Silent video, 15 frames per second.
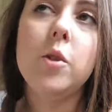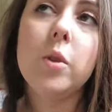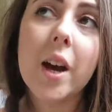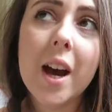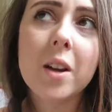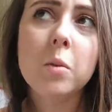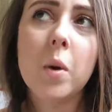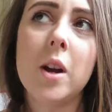You
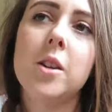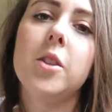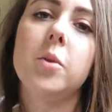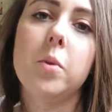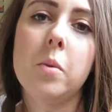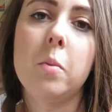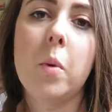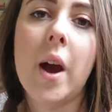can wear
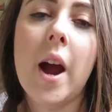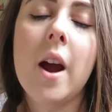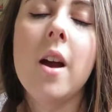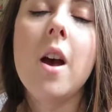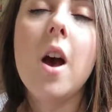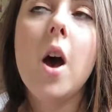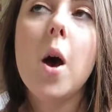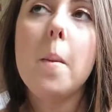
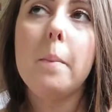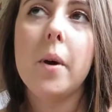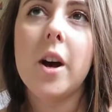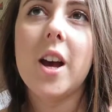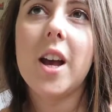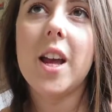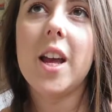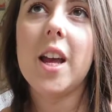swimwear,
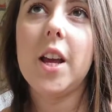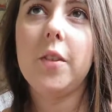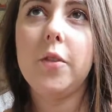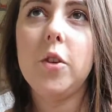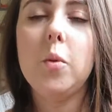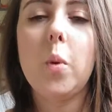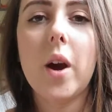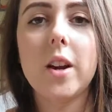but
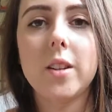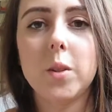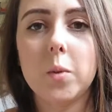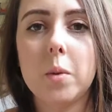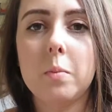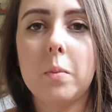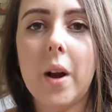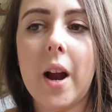if you wear
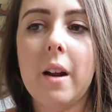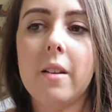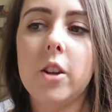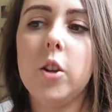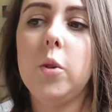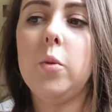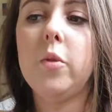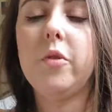
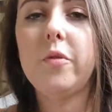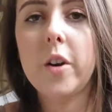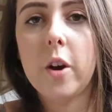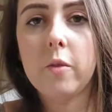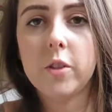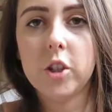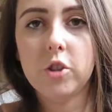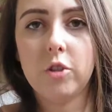swimwear you
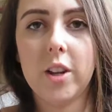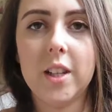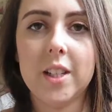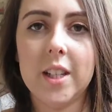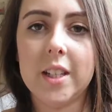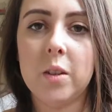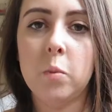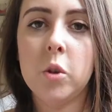feel restricted,